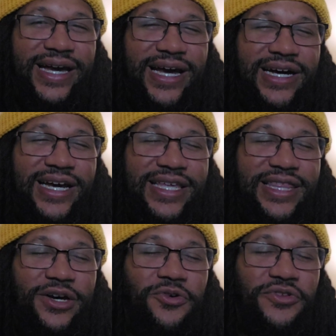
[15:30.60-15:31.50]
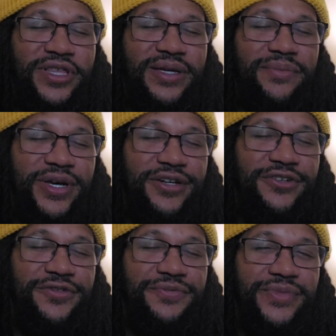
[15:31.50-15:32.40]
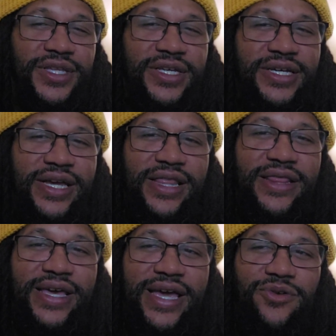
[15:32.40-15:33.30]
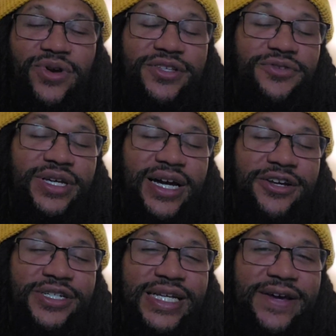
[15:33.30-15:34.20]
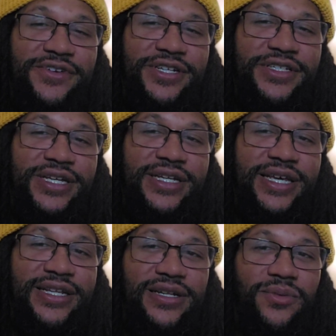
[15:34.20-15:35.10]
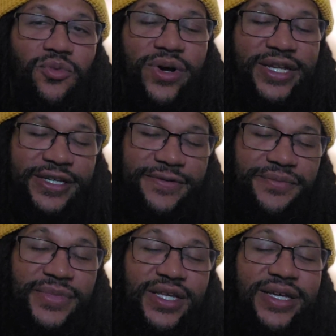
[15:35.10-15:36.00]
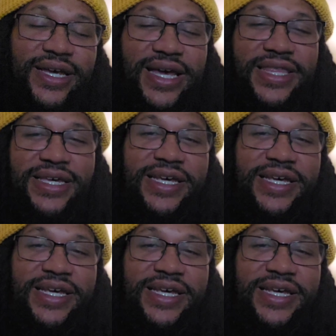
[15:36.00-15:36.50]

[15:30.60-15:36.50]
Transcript: I like the old theme better. They wrestled the Iron Savages and ended up winning. And then